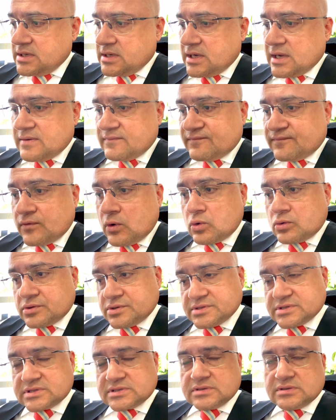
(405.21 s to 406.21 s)
and
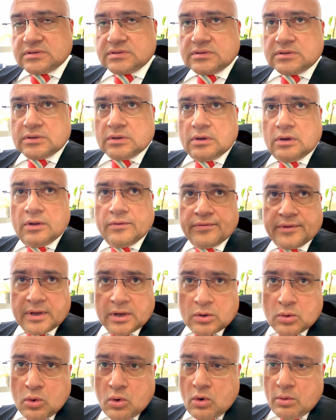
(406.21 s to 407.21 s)
focused on
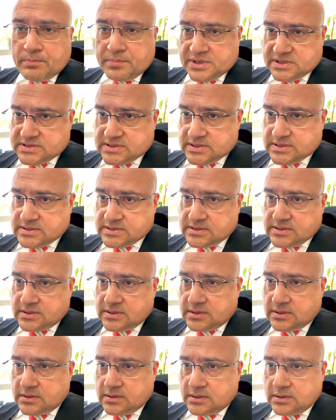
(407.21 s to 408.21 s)
their core
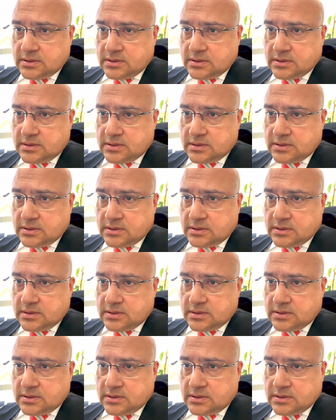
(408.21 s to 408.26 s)
business.